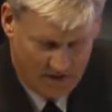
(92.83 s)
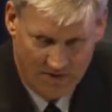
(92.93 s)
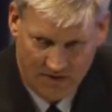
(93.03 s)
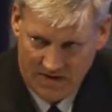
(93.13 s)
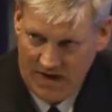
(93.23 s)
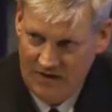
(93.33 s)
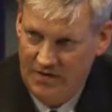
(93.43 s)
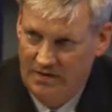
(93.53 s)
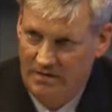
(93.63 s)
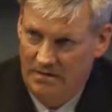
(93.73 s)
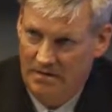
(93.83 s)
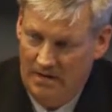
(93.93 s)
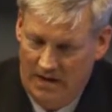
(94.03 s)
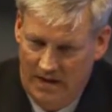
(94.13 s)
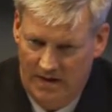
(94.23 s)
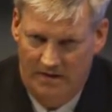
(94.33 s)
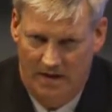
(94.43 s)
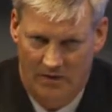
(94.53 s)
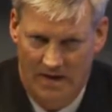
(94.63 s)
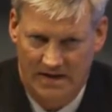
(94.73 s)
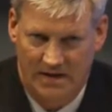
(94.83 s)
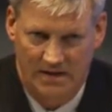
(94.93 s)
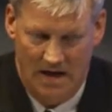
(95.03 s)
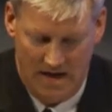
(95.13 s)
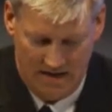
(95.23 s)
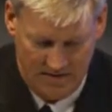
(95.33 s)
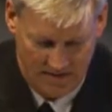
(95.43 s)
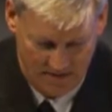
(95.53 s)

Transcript: the invitation. And I recognize